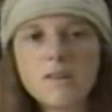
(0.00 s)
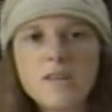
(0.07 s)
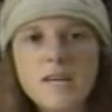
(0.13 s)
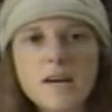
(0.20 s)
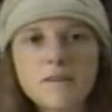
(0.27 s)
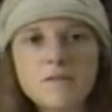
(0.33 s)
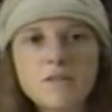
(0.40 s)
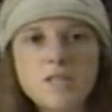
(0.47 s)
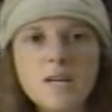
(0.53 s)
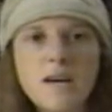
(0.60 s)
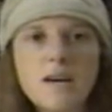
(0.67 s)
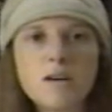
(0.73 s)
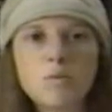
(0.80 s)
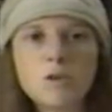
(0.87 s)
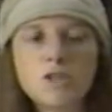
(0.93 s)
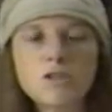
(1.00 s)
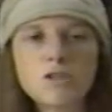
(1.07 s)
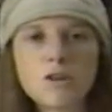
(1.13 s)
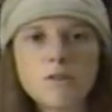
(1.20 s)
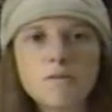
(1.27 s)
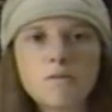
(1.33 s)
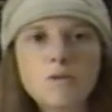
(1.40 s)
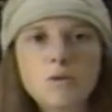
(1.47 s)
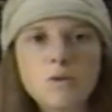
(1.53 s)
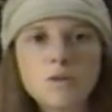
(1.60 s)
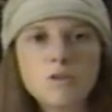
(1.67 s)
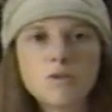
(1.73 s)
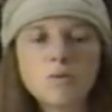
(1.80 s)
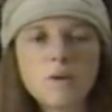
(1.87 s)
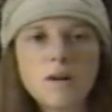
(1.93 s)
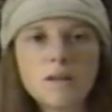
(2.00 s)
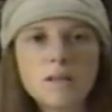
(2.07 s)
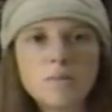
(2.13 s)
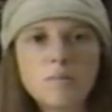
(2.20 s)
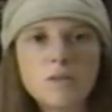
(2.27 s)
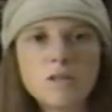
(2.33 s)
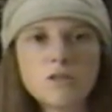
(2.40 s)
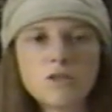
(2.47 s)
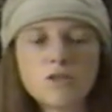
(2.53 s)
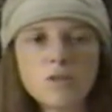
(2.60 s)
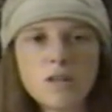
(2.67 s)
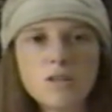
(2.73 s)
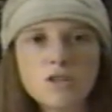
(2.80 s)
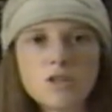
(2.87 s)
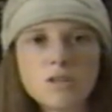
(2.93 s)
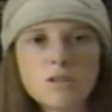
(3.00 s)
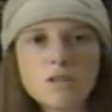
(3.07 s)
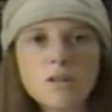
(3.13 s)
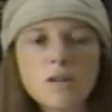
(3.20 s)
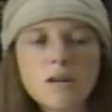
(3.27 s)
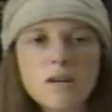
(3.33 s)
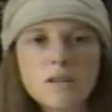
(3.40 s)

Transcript: The FDA, which is our Food and Drug Administration,